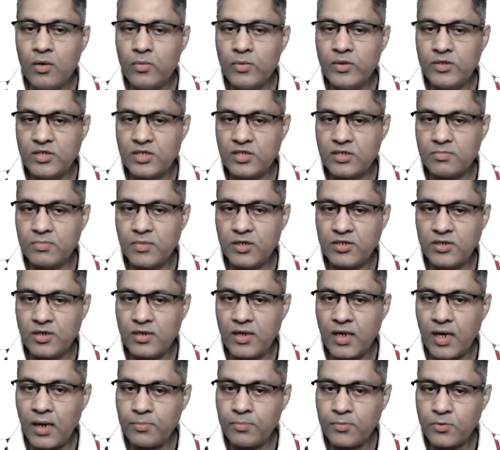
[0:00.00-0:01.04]
which is
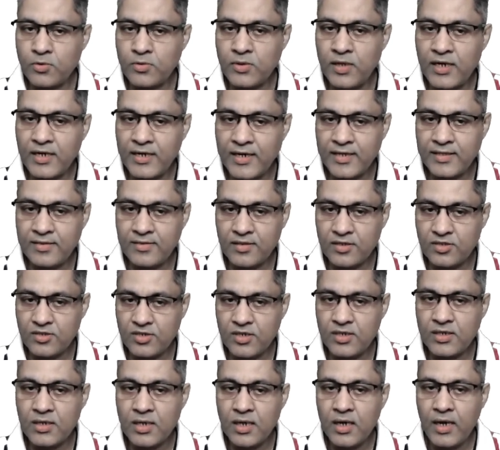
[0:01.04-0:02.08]
measured up to the 10th
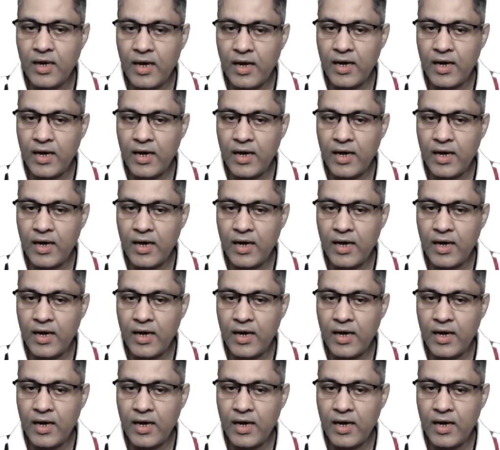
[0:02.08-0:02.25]
digit.